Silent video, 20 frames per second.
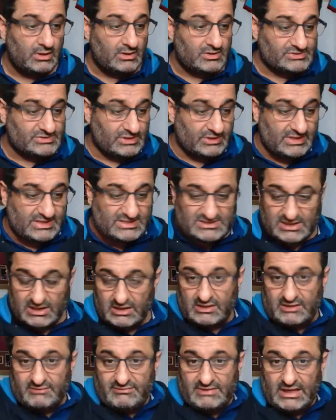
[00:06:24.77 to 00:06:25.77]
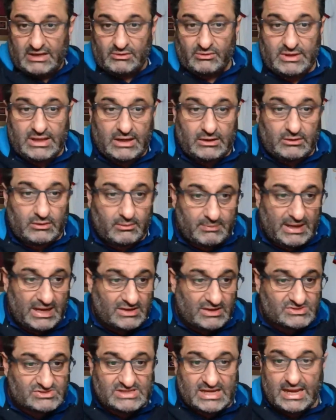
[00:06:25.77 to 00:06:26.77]
So he's kind of there or
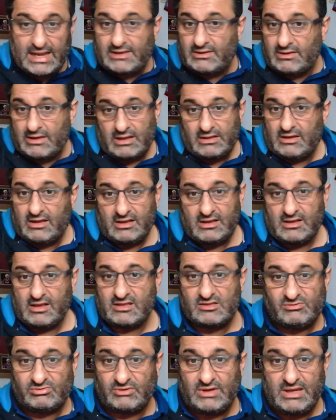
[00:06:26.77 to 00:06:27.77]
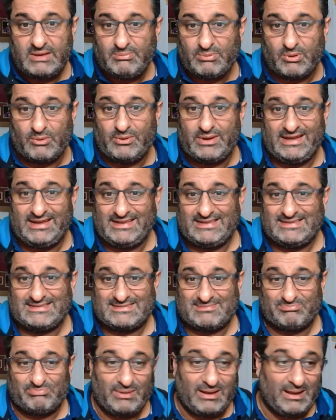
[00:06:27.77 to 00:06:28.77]
thereabouts, and it's 3
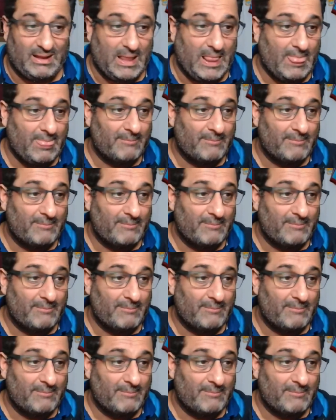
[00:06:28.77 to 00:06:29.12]
points. But